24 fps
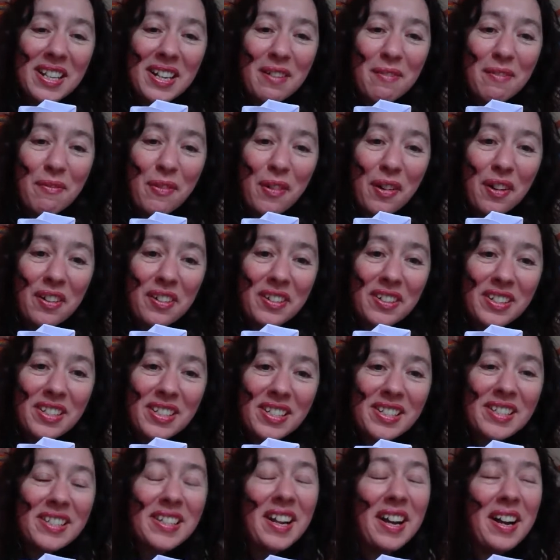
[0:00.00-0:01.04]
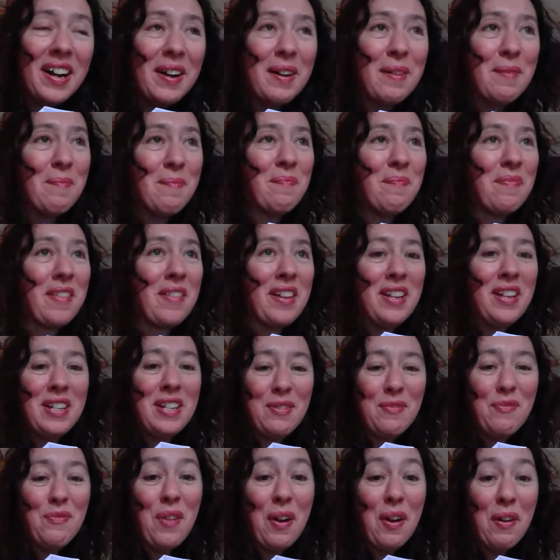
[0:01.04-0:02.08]
in France. Um,
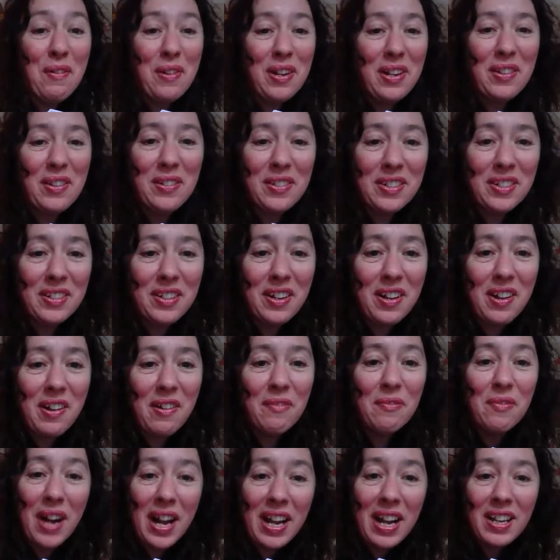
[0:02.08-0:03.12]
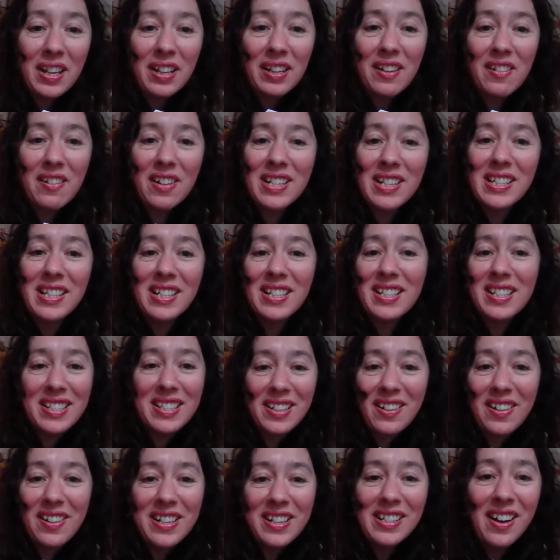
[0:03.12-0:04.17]
very good at, at recognizing
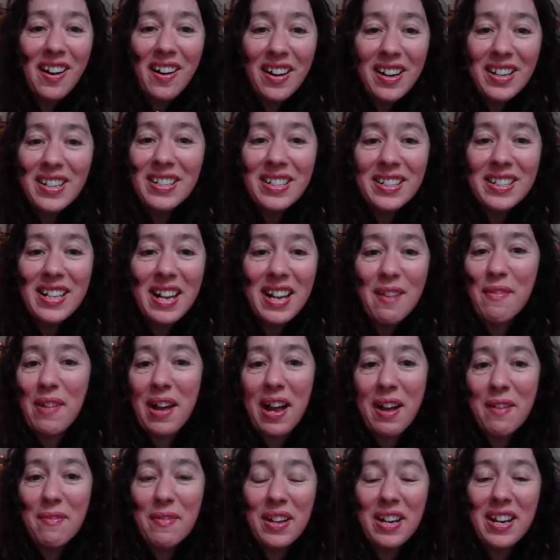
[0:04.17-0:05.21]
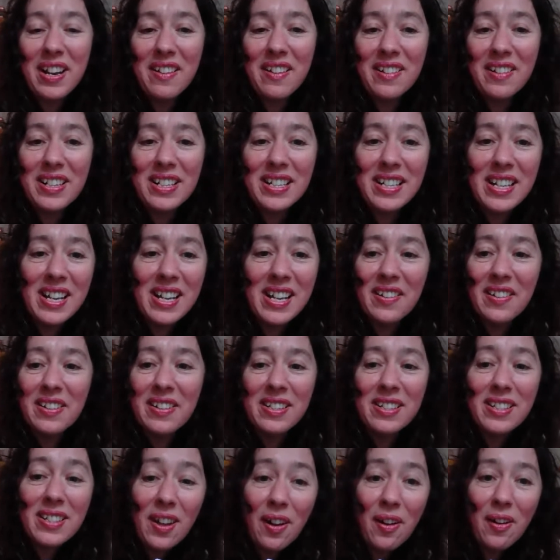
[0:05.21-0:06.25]
designs. I just never have any idea.
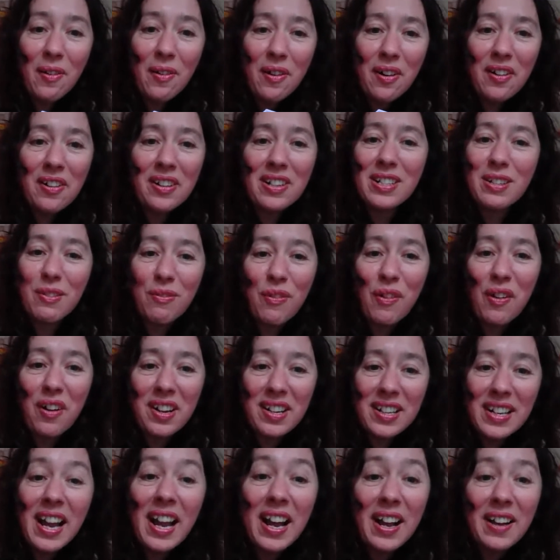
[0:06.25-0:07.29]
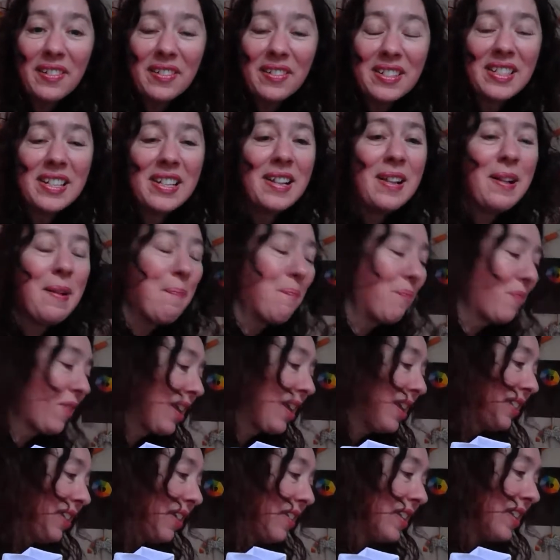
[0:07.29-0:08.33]
It's so hard to find out.
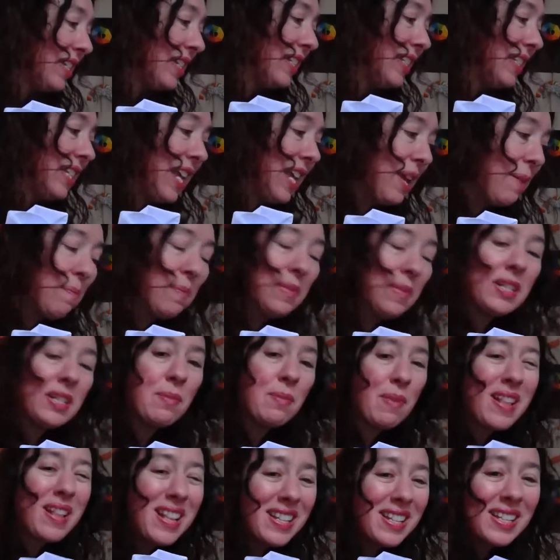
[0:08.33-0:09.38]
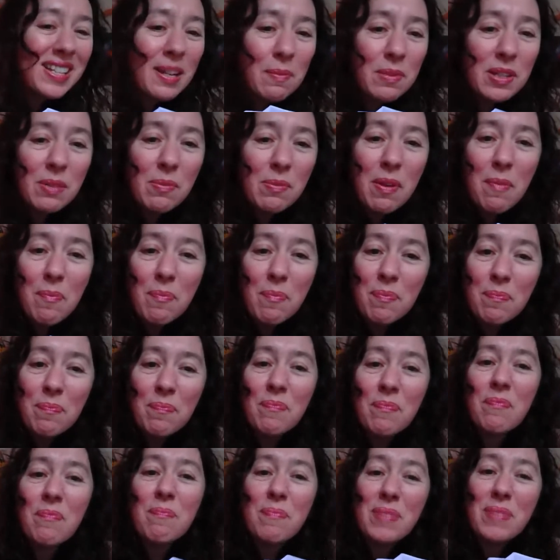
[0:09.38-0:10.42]
So this seems to be there seems to be
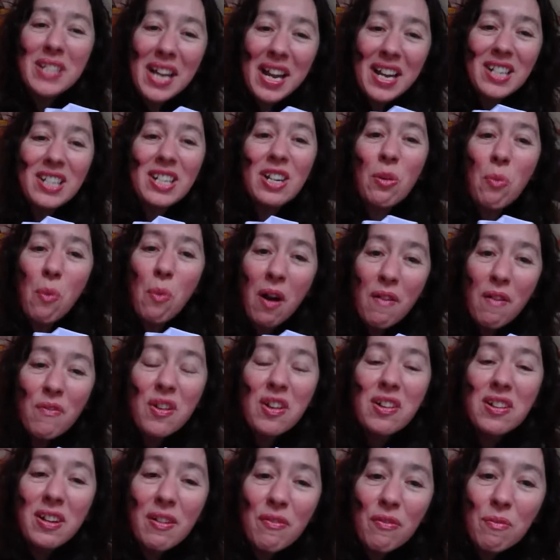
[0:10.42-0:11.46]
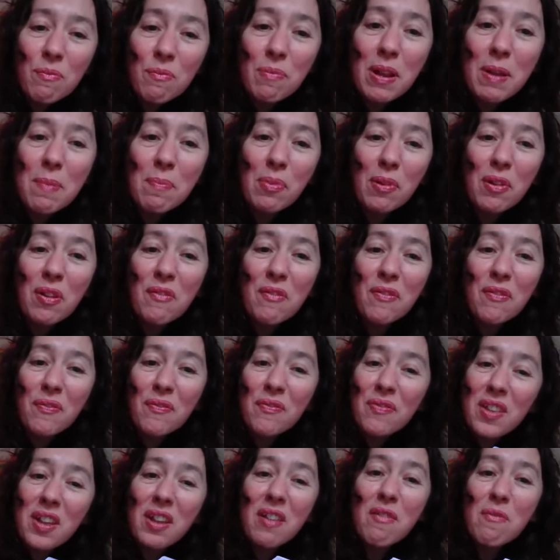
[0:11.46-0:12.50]
potentially quite a few different people who've
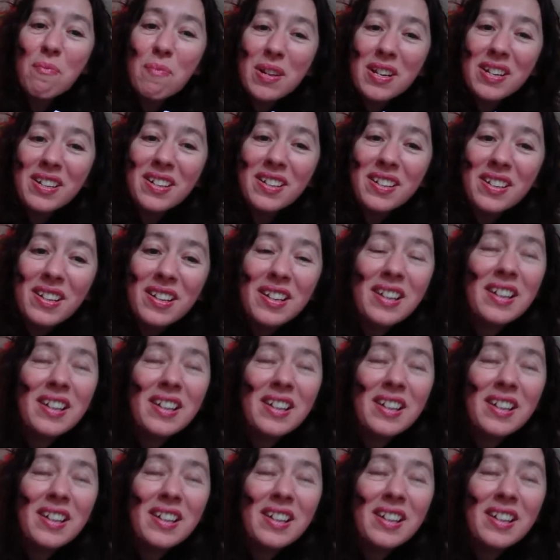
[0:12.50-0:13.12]
who've been